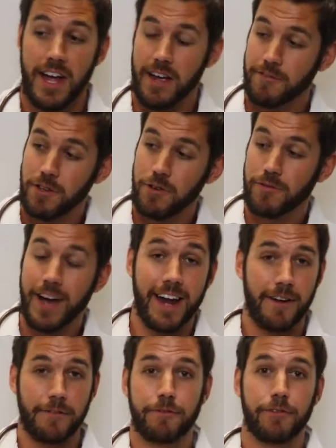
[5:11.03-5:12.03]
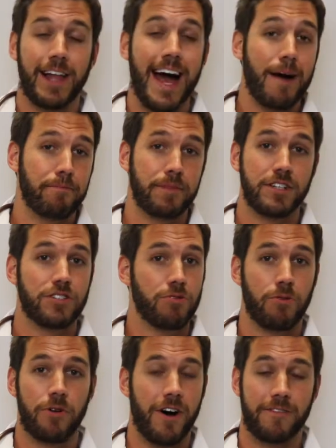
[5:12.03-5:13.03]
If you've got a flap that's
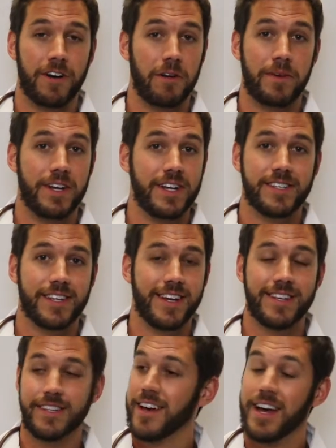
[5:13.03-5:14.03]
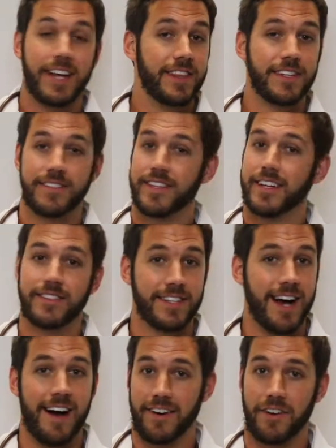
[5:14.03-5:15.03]
torn off on a meniscus, this thing's
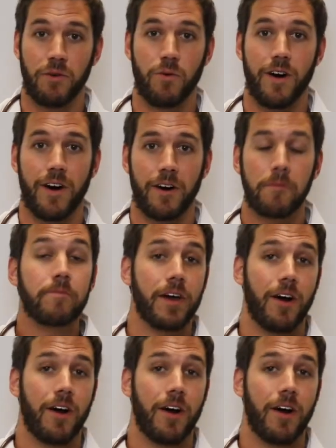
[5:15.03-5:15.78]
not going to work.